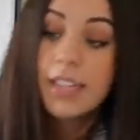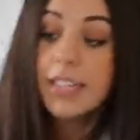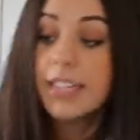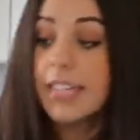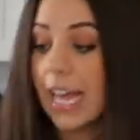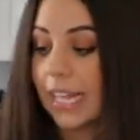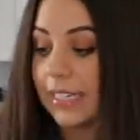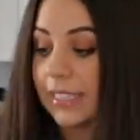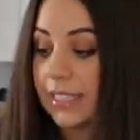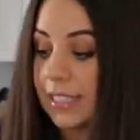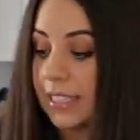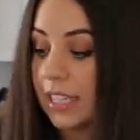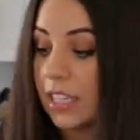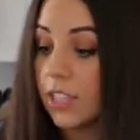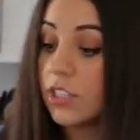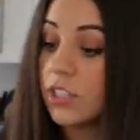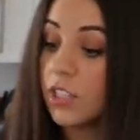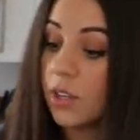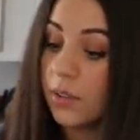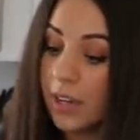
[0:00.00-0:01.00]
Yes,
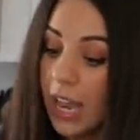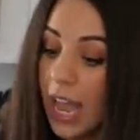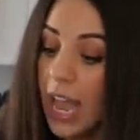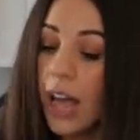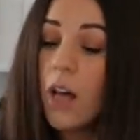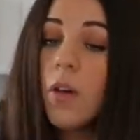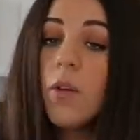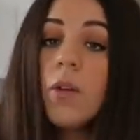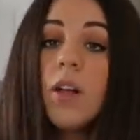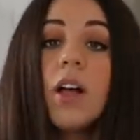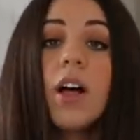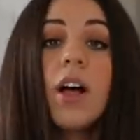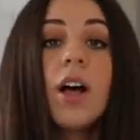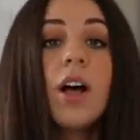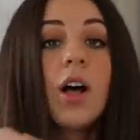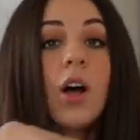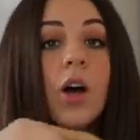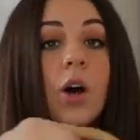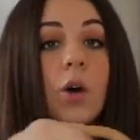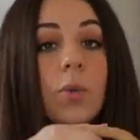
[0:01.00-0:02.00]
so now
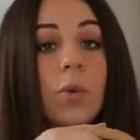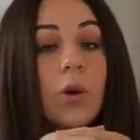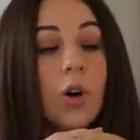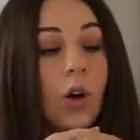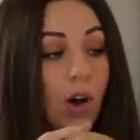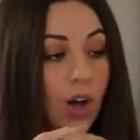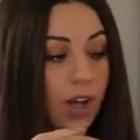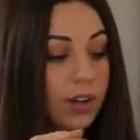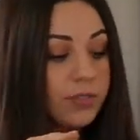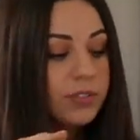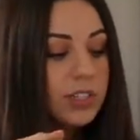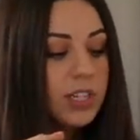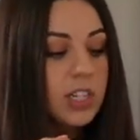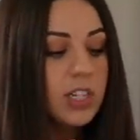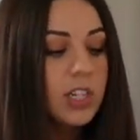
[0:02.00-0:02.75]
we're off to